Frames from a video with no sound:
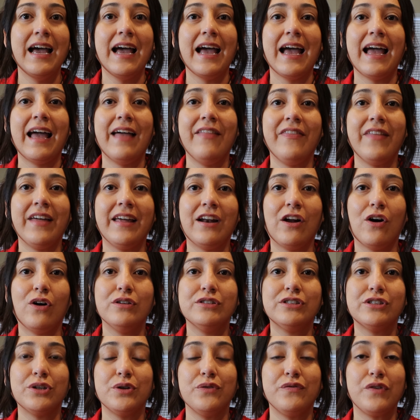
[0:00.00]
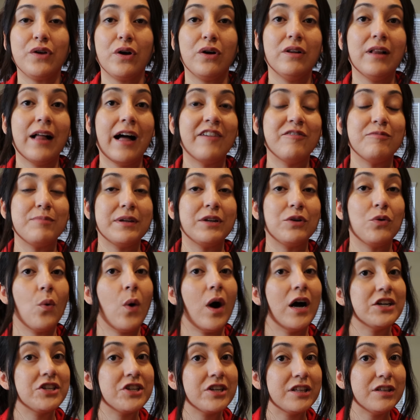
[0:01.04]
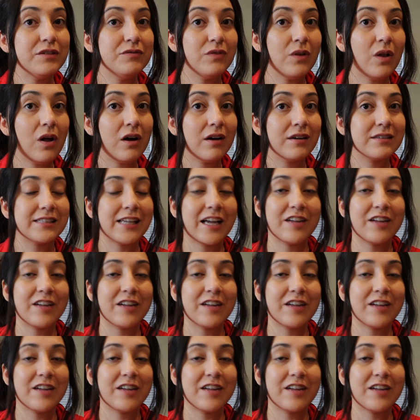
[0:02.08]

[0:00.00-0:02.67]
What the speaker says: And then also, if y'all have been watching the vlogs,